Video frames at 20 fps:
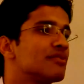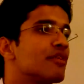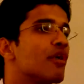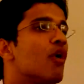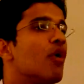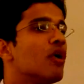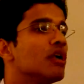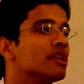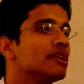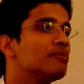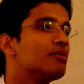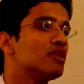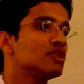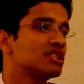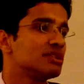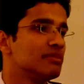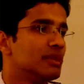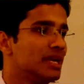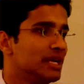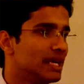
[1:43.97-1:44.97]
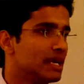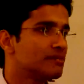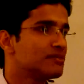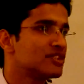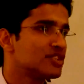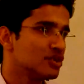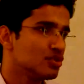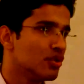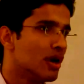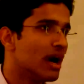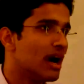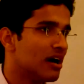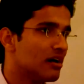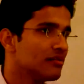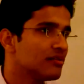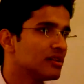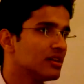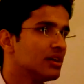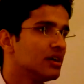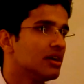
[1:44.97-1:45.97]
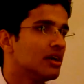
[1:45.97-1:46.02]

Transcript: for all the possible depths you have